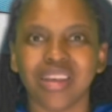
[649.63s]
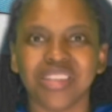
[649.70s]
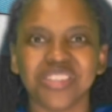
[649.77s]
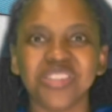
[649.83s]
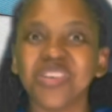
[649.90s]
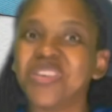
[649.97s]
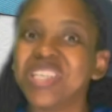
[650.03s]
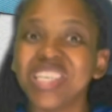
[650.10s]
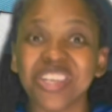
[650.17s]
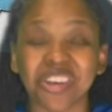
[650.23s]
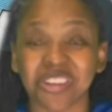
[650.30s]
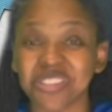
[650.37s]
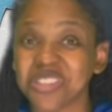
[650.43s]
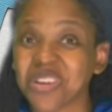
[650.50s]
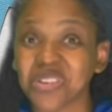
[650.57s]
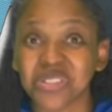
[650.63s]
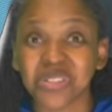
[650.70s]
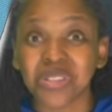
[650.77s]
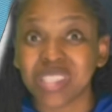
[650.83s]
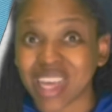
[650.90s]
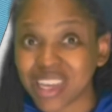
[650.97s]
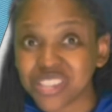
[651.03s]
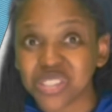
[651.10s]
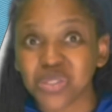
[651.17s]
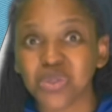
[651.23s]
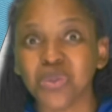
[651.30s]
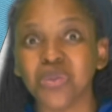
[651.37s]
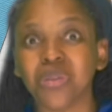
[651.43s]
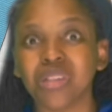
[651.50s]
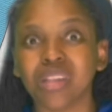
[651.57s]
So he can't go to that
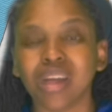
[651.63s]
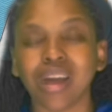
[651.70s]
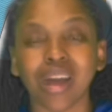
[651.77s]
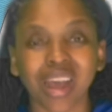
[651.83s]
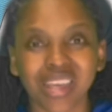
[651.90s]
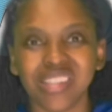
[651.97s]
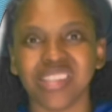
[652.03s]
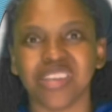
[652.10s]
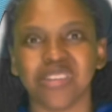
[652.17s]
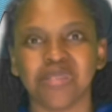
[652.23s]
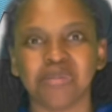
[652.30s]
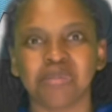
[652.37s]
school either.